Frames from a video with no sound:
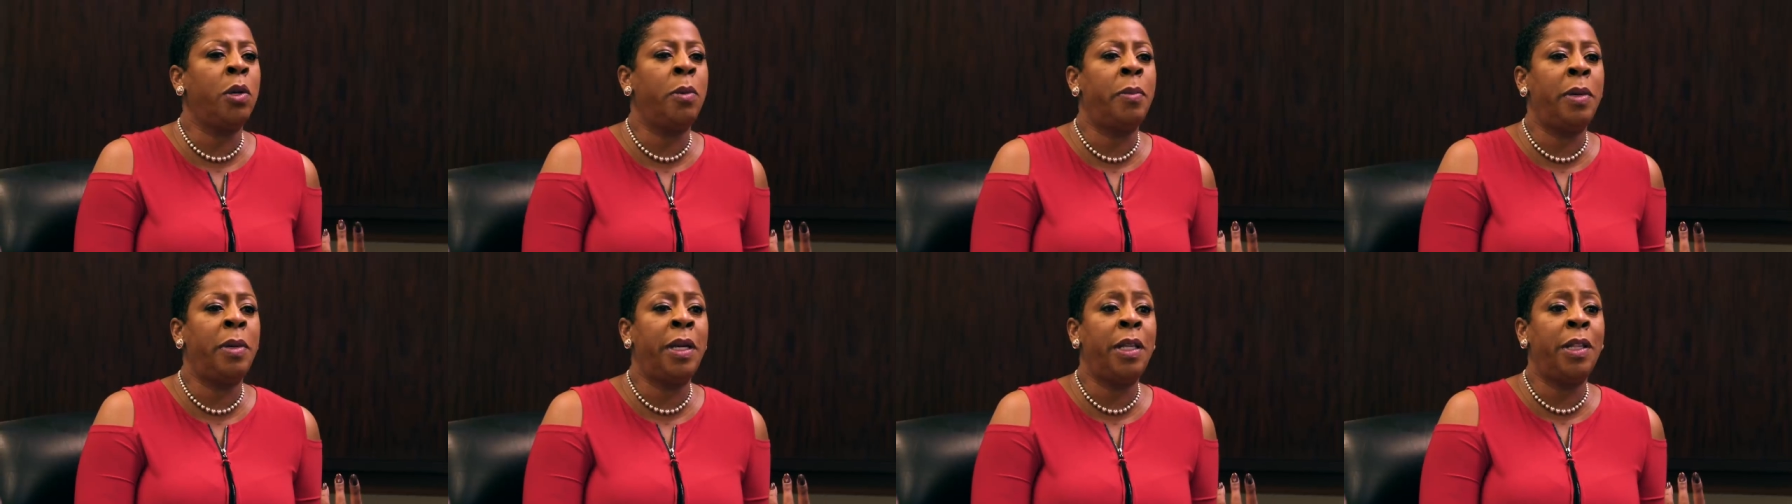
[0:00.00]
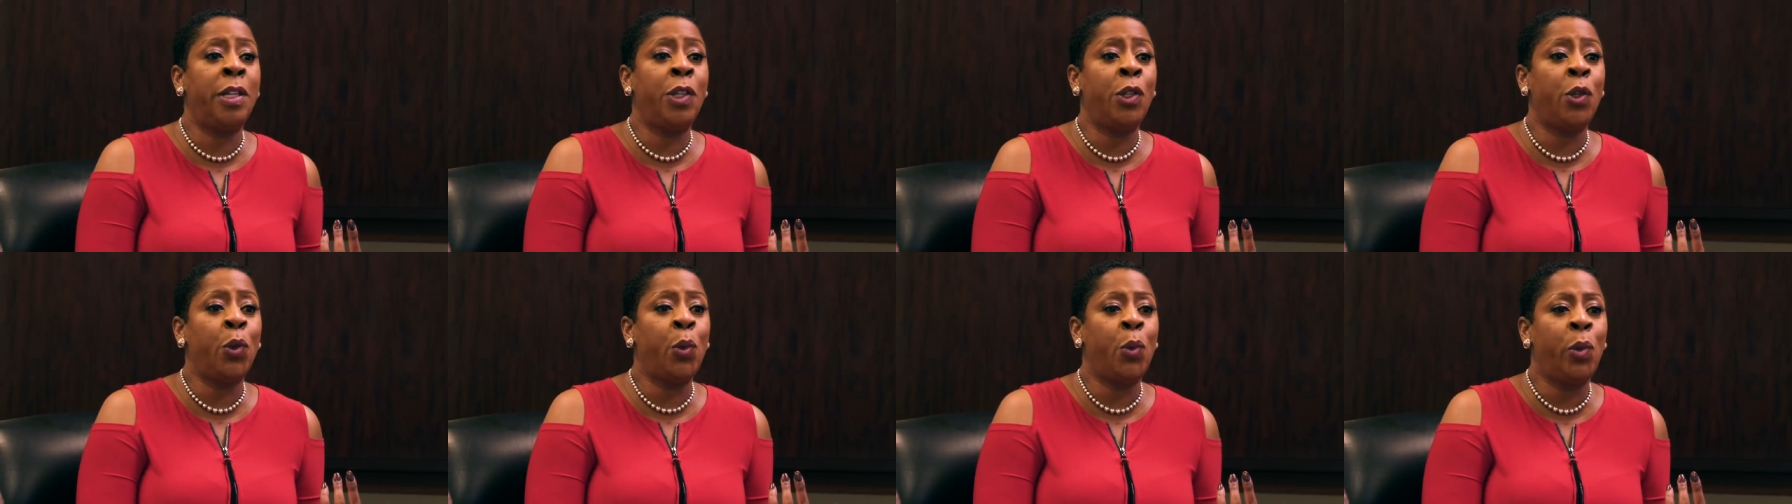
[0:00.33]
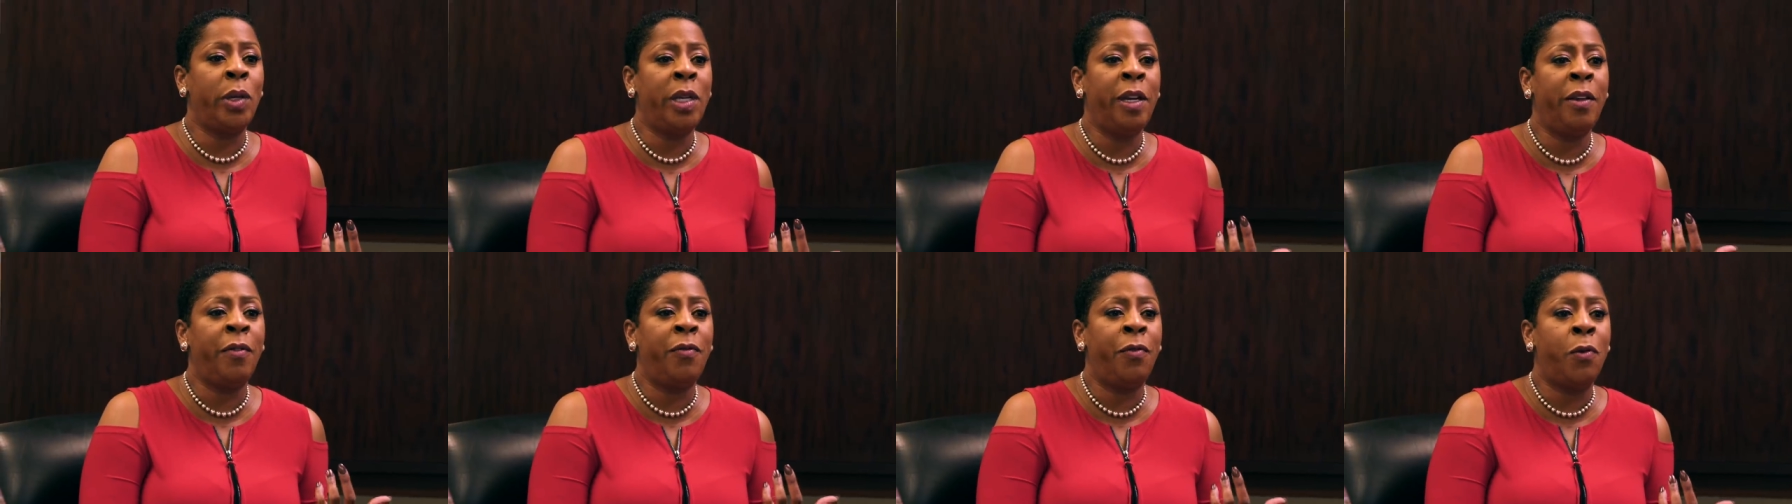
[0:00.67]
want to be the
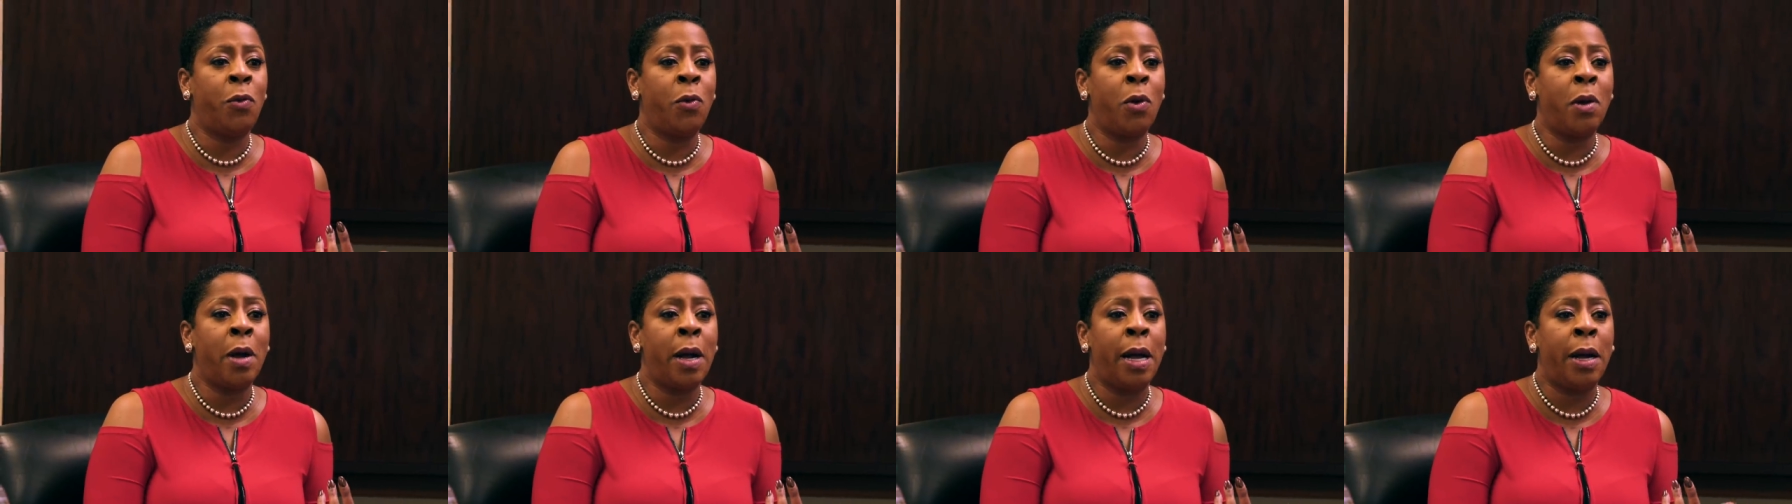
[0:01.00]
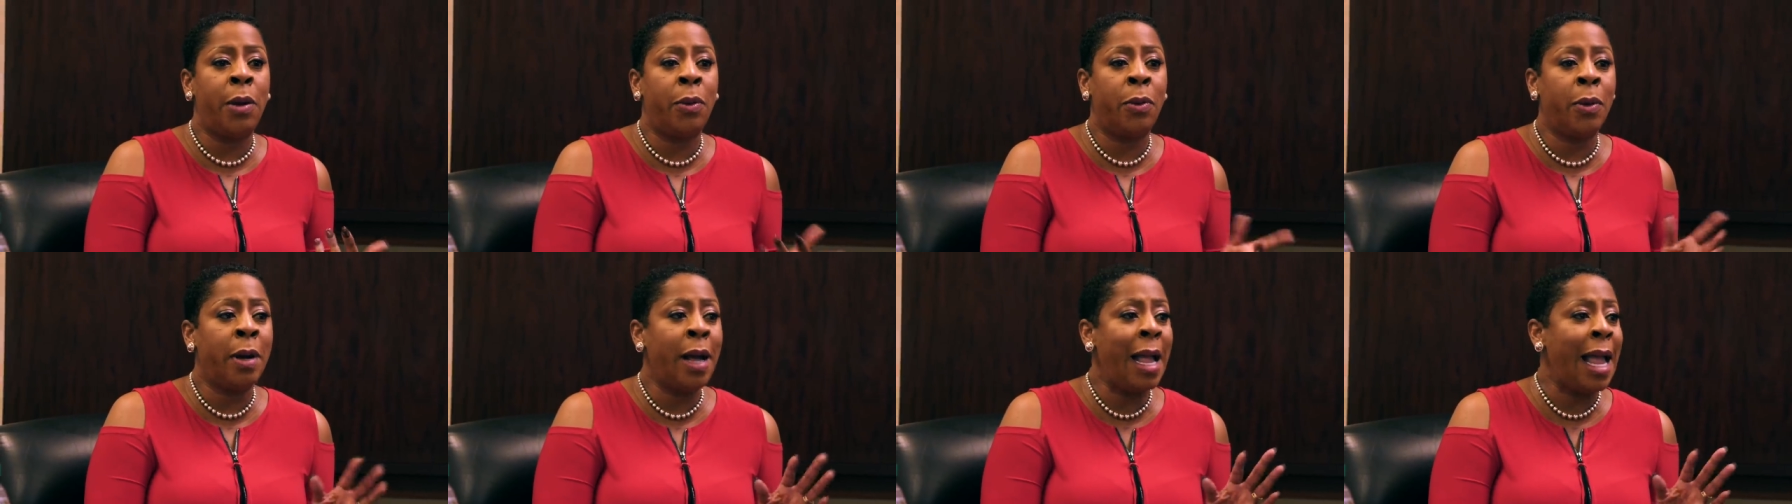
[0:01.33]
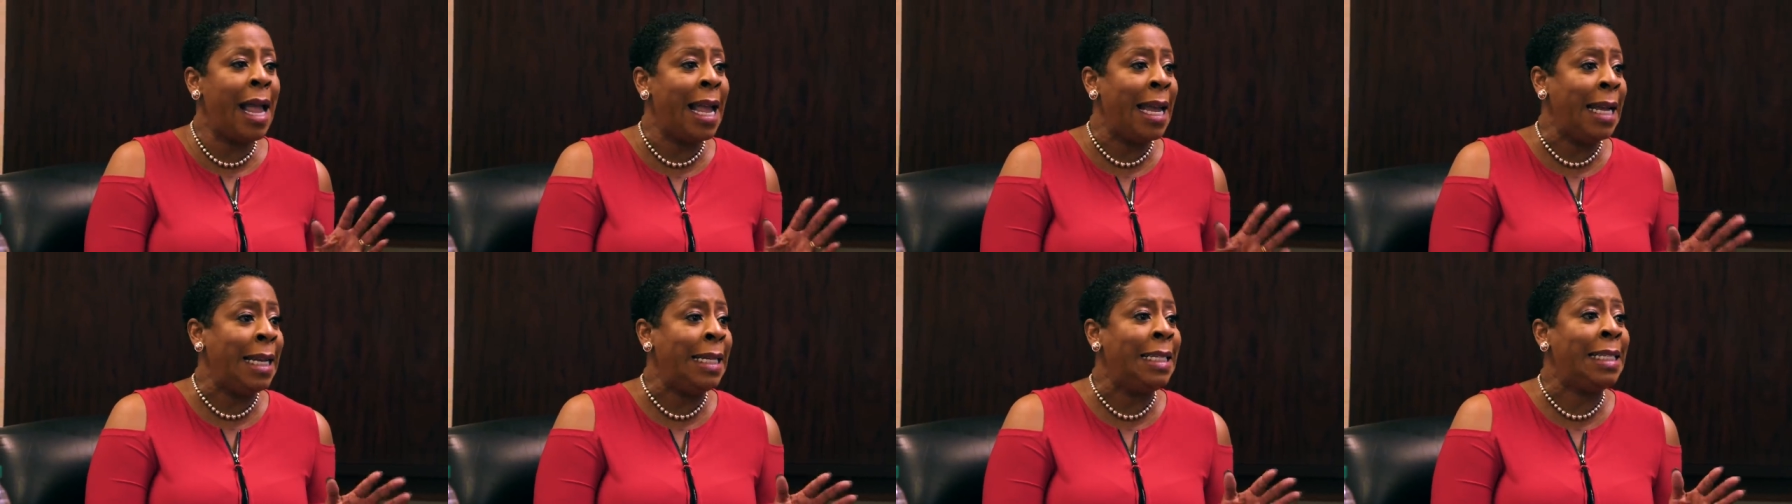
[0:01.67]
twenty-four hour
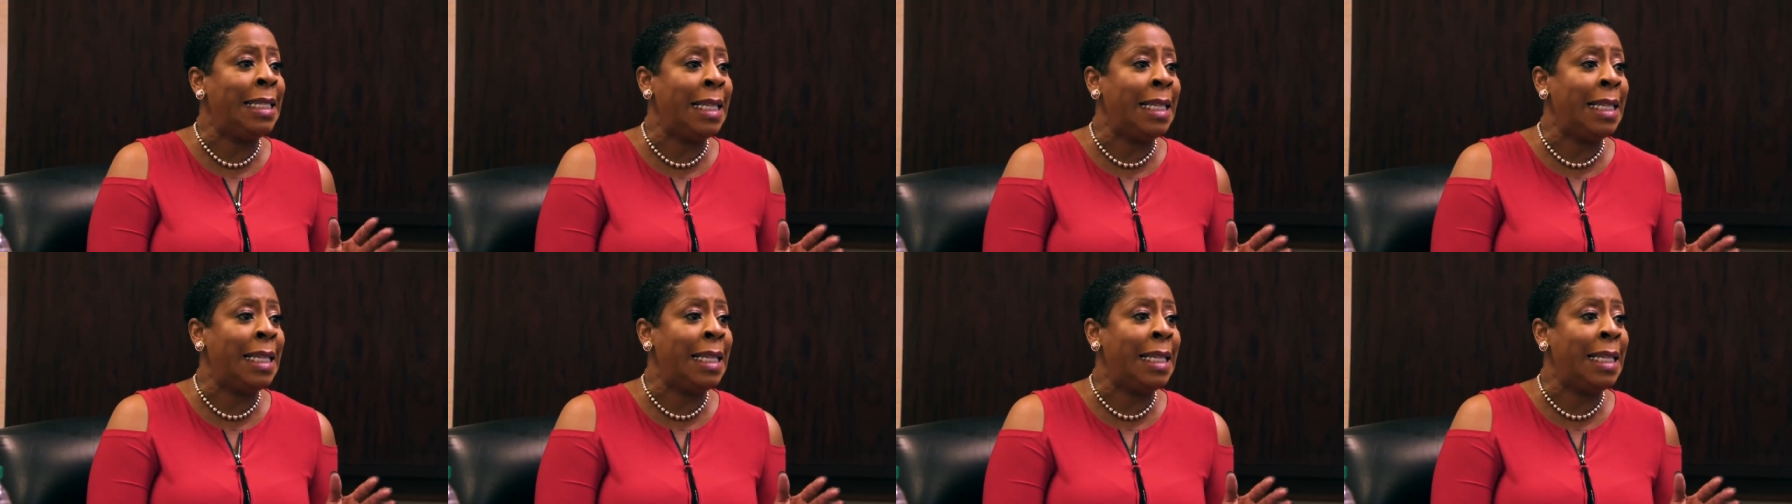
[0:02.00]
A